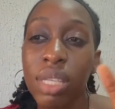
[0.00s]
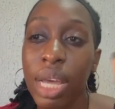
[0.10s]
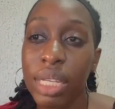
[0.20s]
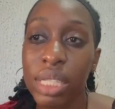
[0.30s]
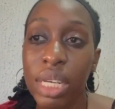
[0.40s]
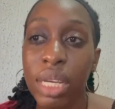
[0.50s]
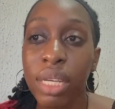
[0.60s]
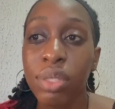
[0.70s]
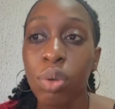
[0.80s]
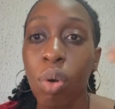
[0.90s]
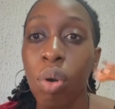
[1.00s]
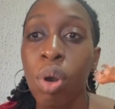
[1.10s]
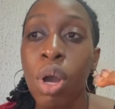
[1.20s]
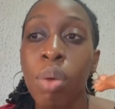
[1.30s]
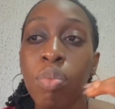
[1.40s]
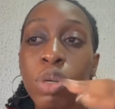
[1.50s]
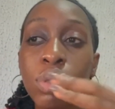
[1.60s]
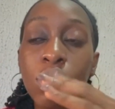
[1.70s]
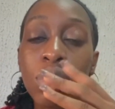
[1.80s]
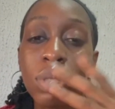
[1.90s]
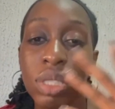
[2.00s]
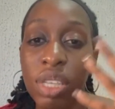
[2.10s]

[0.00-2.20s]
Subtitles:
headaches, or motor